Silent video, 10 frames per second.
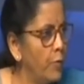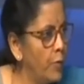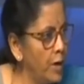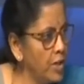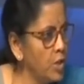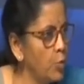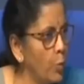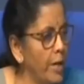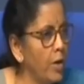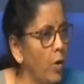First
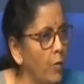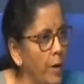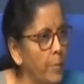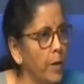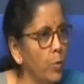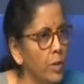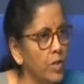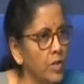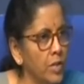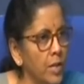week of April, which
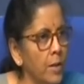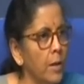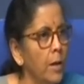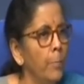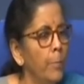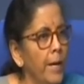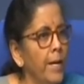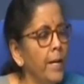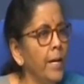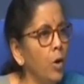is the
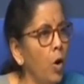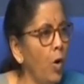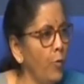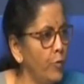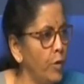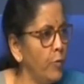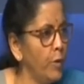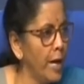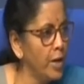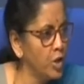beginning of the
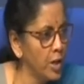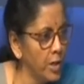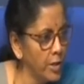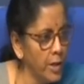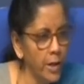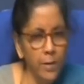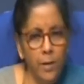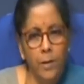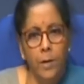financial year,